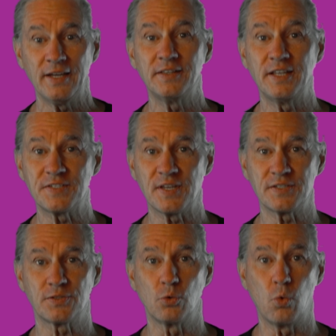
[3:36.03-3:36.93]
This
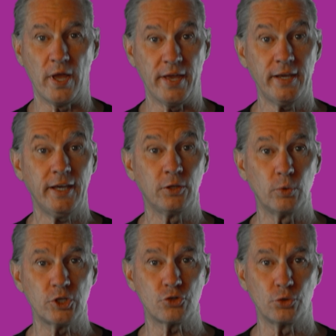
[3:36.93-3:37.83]
is the way in
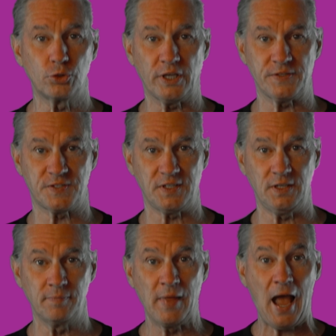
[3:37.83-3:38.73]
which you can
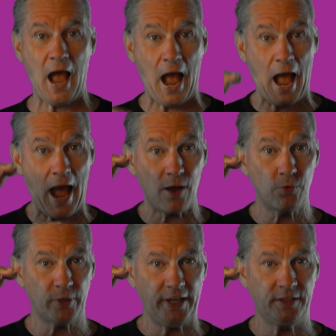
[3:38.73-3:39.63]
see
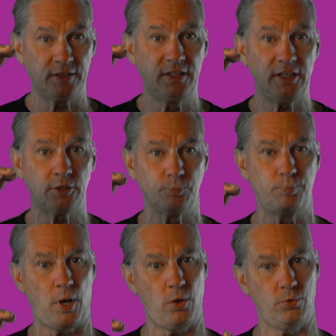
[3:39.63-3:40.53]
how it
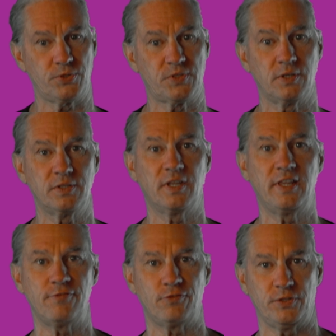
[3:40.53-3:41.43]
decomposed the
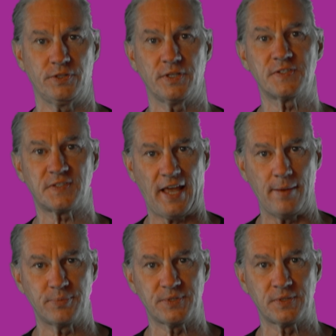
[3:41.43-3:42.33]
different
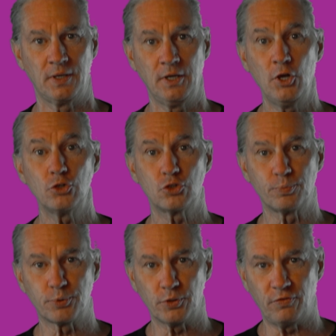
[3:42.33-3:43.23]
steps to
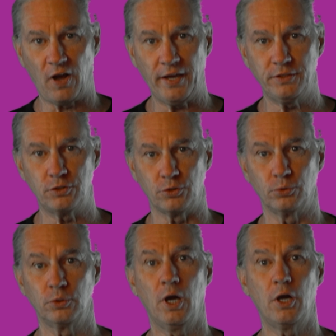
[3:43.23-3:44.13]
provide
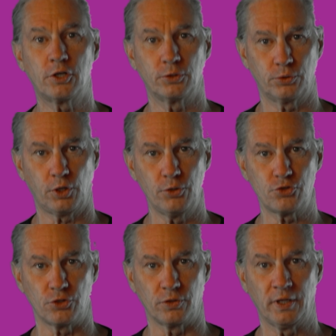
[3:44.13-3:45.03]
you a
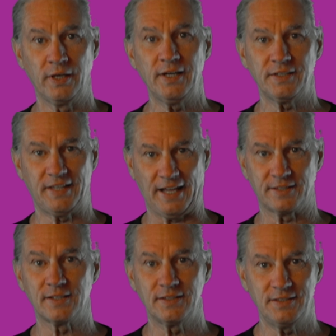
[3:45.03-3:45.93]
conclusion
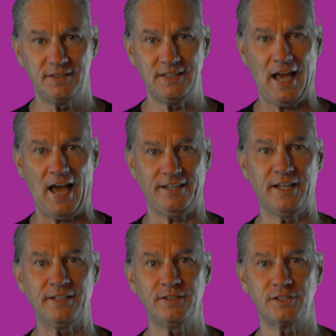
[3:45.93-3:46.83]
that the
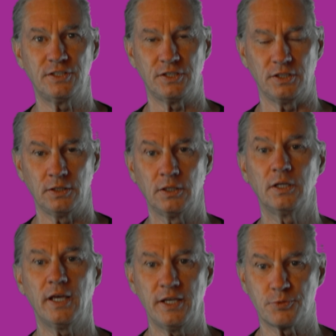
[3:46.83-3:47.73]
identity
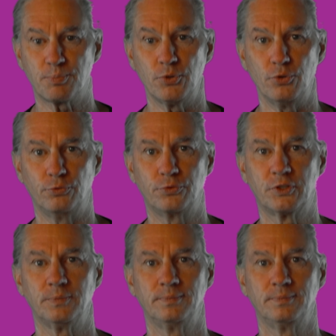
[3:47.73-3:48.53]
is proved.